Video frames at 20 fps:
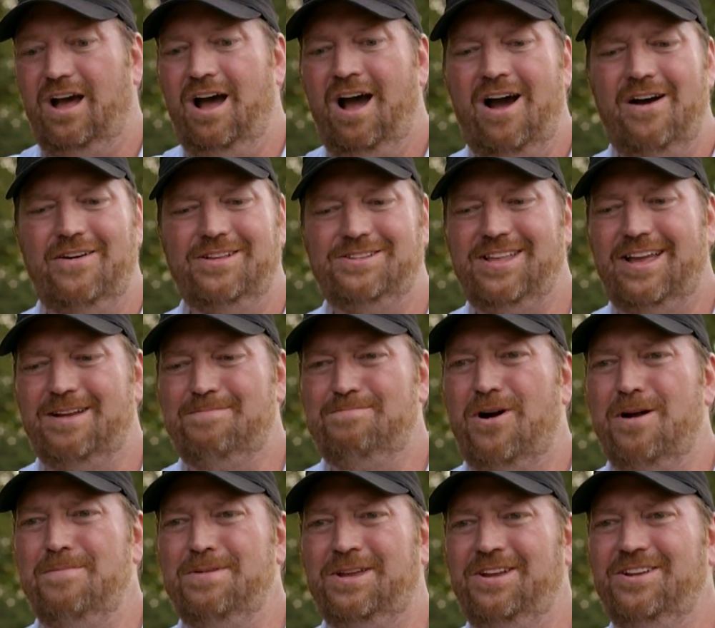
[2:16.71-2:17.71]
Oh, it's like
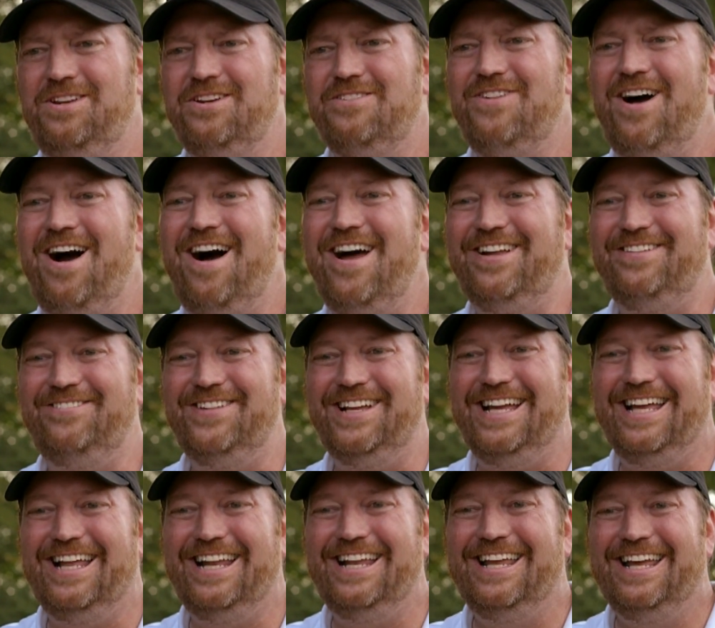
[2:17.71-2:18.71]
barbecue nirvana,
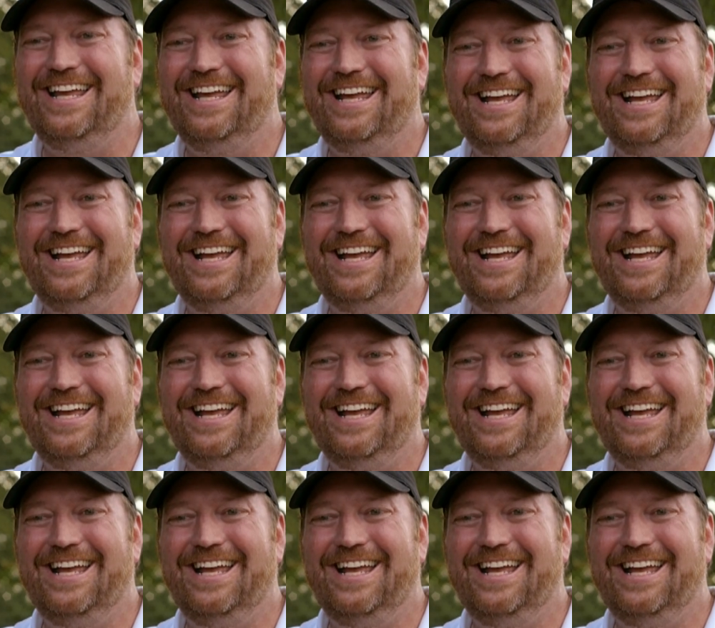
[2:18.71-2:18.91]
man.